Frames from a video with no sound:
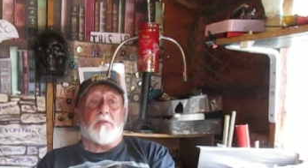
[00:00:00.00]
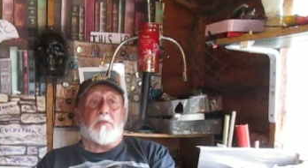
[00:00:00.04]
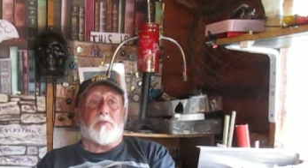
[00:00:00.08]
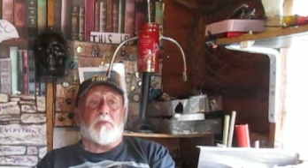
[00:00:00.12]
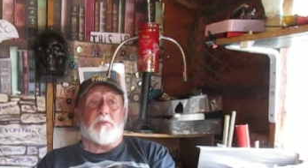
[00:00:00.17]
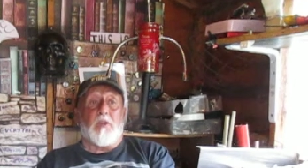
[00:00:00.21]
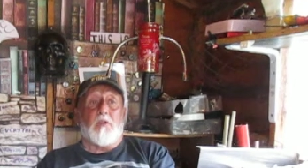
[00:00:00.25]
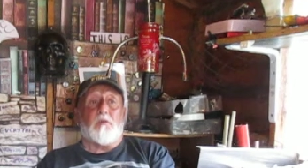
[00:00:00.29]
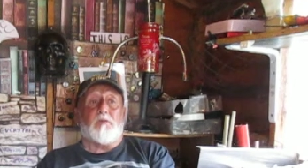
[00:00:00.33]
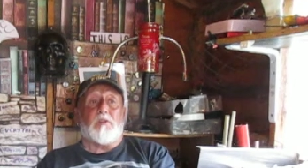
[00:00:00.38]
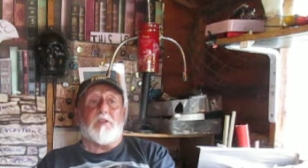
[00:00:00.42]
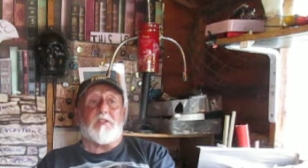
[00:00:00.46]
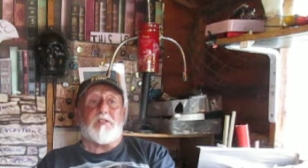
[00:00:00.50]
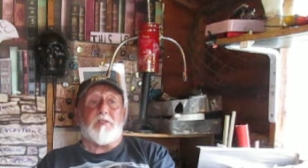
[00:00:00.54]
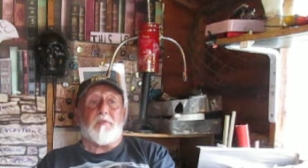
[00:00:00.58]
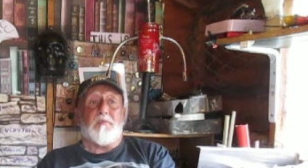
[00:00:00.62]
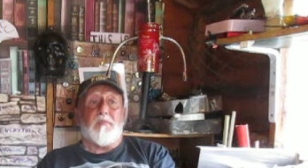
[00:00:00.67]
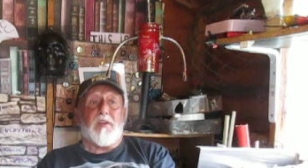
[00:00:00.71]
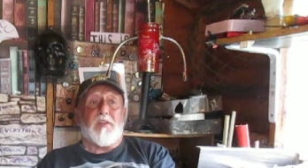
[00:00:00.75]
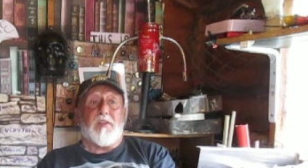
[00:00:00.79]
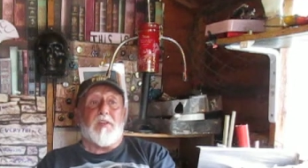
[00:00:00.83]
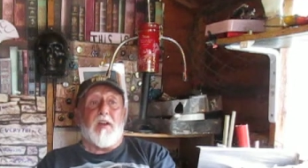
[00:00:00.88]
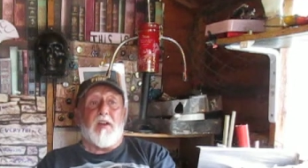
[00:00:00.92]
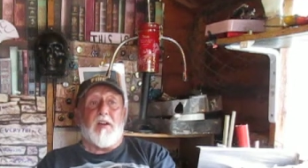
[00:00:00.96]
Lovely to
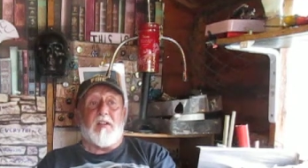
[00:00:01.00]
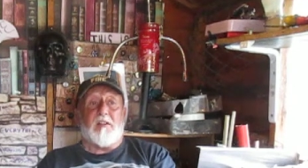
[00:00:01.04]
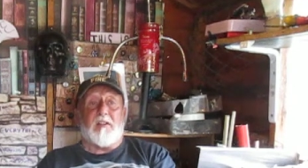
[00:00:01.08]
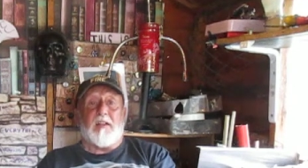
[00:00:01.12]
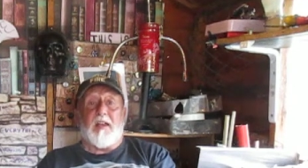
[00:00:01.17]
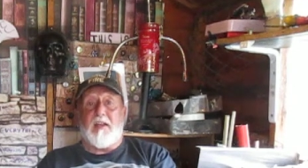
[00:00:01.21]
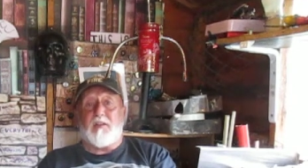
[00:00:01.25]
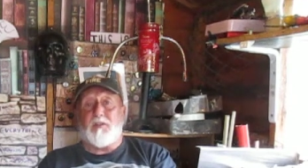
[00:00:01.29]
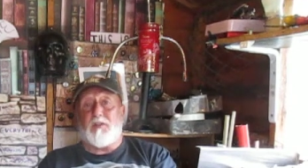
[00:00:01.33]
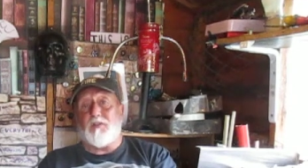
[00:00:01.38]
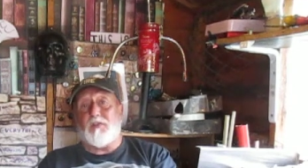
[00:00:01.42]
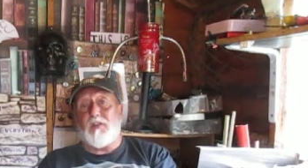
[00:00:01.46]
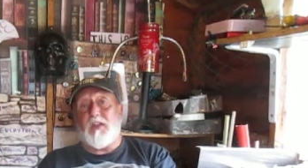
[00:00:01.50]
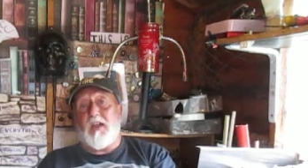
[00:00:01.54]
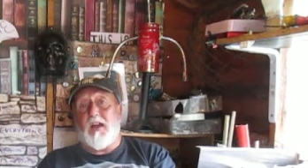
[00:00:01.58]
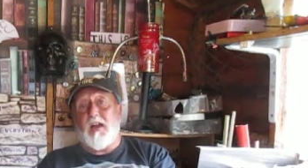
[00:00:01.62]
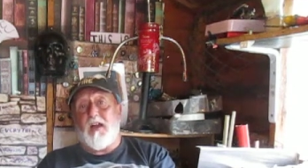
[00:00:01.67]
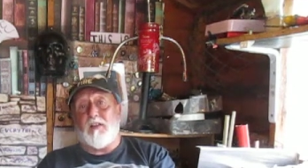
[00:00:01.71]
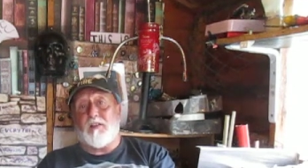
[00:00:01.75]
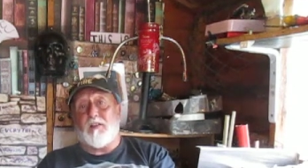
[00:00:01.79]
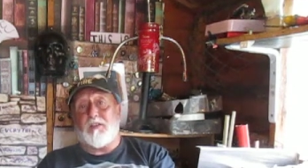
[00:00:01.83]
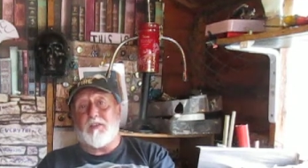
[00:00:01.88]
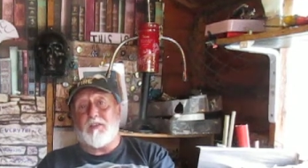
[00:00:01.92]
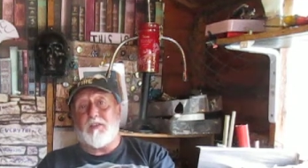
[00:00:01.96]
be there again on the
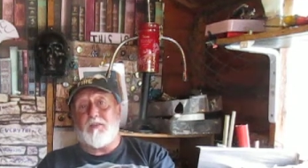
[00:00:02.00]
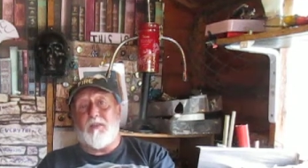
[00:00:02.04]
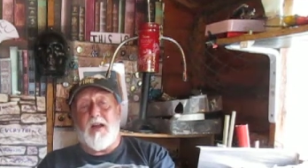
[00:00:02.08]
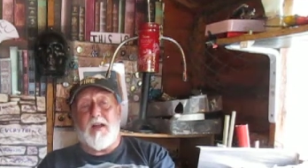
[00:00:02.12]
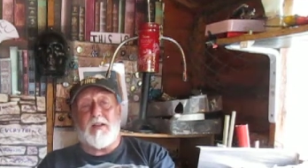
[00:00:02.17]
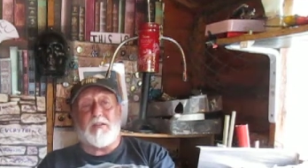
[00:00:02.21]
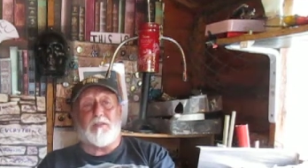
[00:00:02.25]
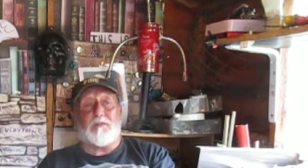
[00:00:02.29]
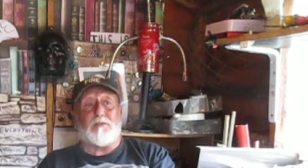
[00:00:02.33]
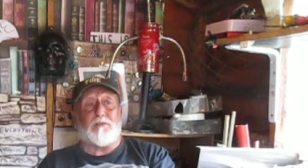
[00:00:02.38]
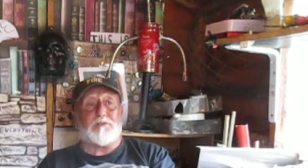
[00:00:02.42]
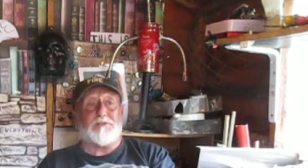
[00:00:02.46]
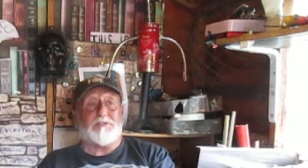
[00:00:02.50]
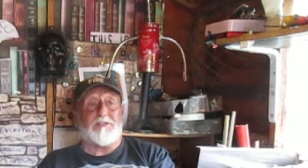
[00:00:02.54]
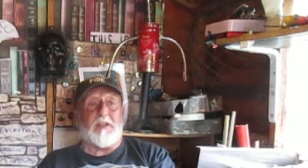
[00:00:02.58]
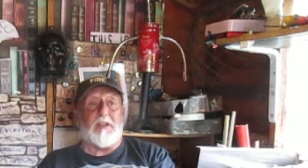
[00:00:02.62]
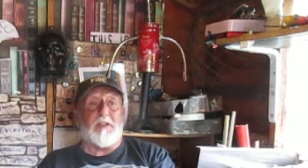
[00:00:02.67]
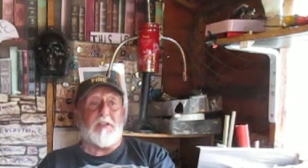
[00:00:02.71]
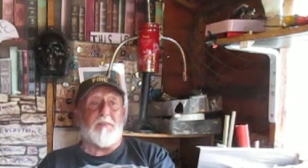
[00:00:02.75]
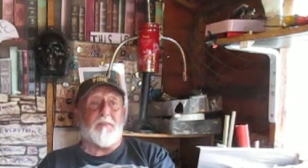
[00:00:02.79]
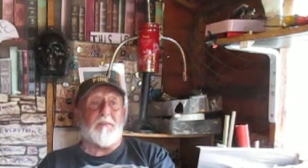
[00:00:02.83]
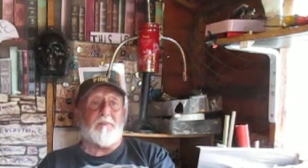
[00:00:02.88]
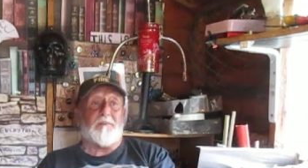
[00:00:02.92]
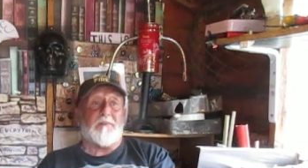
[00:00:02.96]
island of
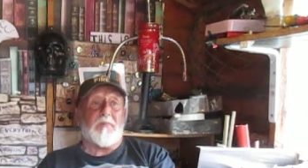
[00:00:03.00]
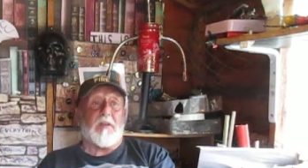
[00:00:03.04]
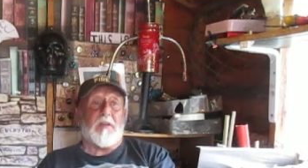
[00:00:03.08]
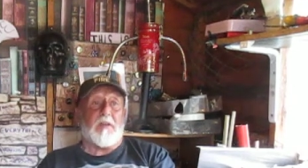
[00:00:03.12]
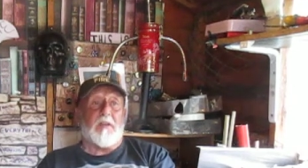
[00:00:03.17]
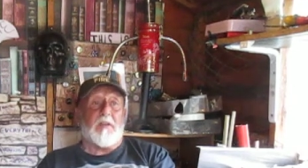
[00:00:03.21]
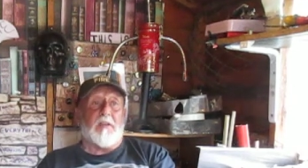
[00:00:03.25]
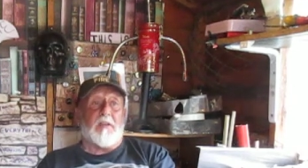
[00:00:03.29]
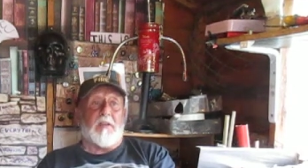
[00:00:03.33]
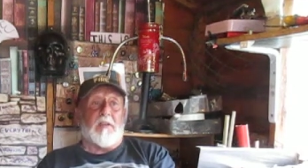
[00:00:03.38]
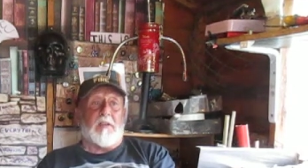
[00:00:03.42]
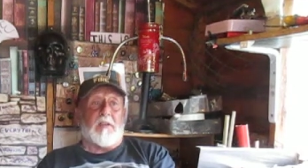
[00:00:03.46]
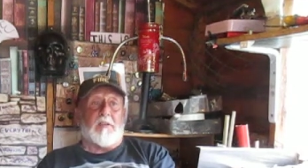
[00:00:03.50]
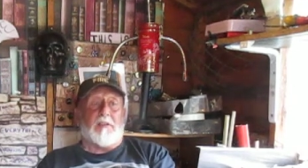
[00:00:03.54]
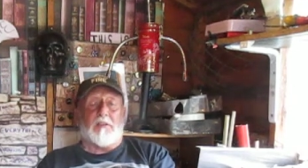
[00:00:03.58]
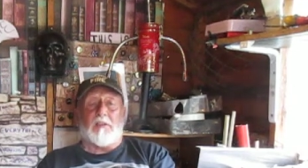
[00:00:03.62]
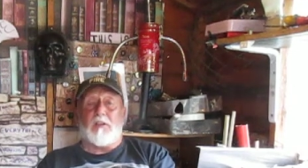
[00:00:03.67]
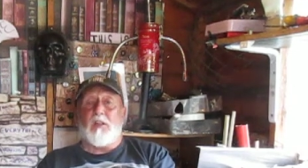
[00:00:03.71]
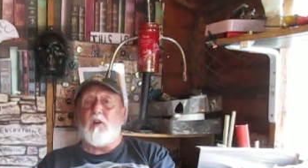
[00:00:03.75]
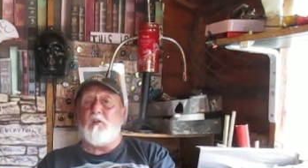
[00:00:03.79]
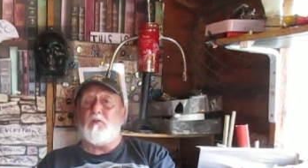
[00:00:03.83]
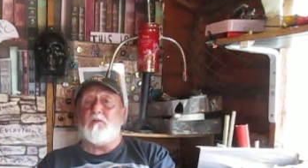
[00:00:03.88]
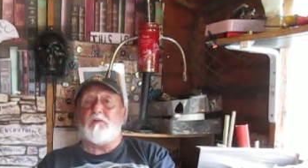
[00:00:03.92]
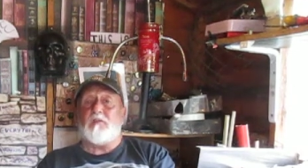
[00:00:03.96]
Anglesey.
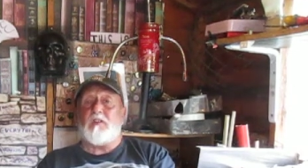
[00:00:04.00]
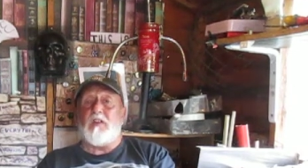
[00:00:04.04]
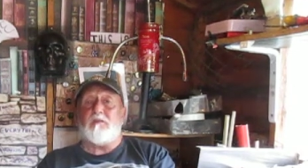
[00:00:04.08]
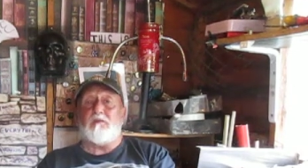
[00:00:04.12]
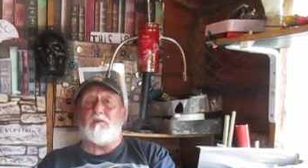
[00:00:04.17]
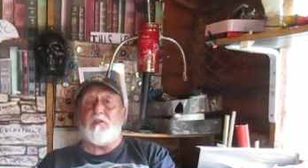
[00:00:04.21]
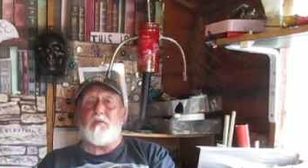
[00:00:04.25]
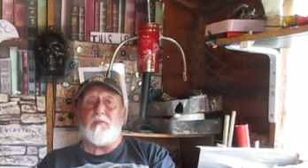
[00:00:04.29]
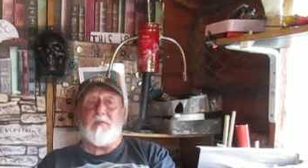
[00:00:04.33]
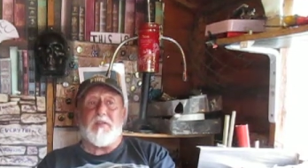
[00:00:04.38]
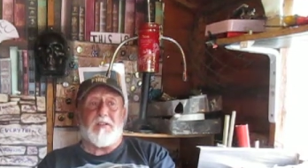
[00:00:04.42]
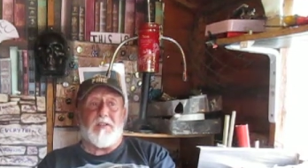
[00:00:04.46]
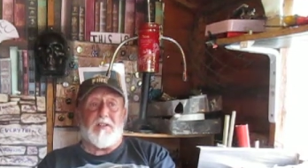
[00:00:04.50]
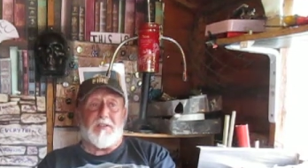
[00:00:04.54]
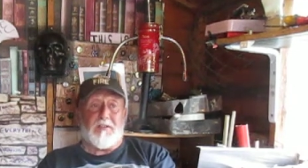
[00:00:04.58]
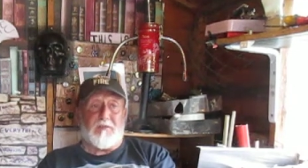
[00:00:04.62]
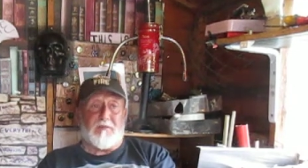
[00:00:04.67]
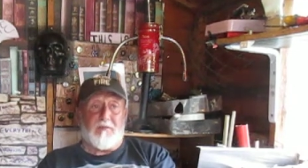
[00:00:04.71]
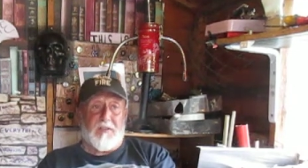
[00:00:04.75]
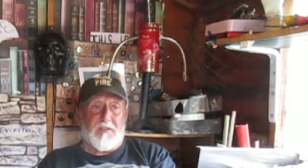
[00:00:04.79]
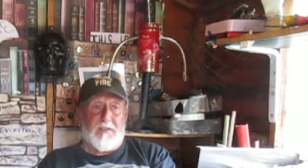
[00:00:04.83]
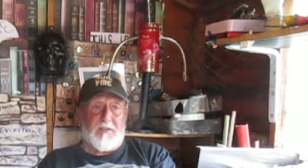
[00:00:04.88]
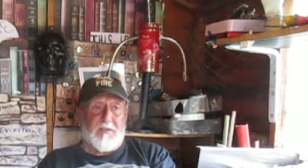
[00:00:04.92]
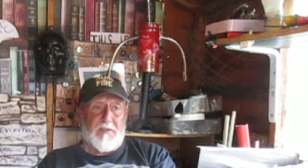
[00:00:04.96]
Loved every minute
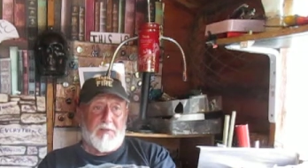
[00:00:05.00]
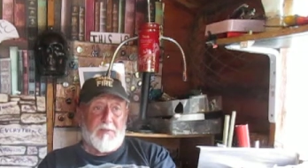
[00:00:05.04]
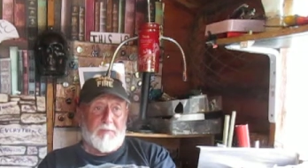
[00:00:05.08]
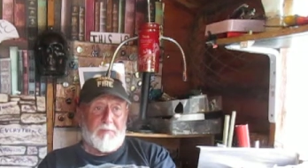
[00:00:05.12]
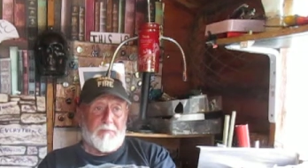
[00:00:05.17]
of it.